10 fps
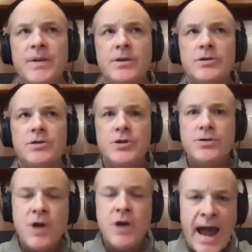
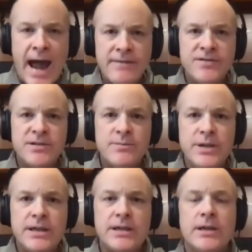you have to
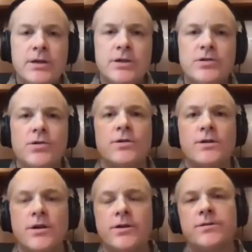be
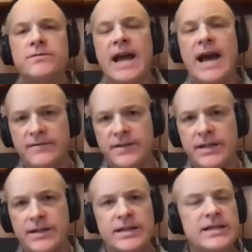your own
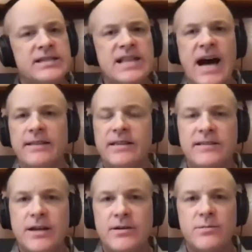advocate. It is not that
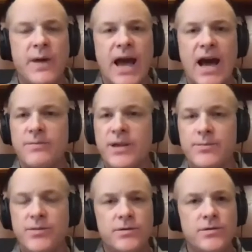they're bad
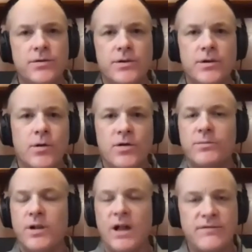people or
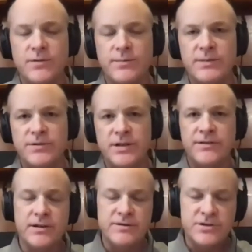horrible, awful people in
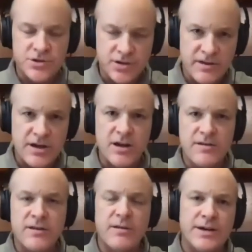healthcare. Sure they are,
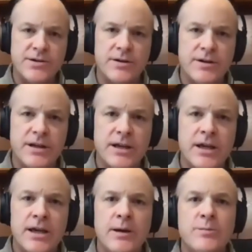they're the minority.
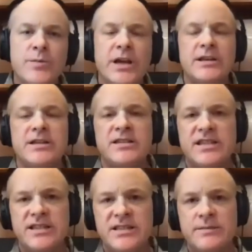But in a
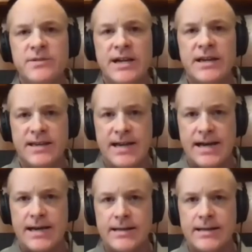system like that,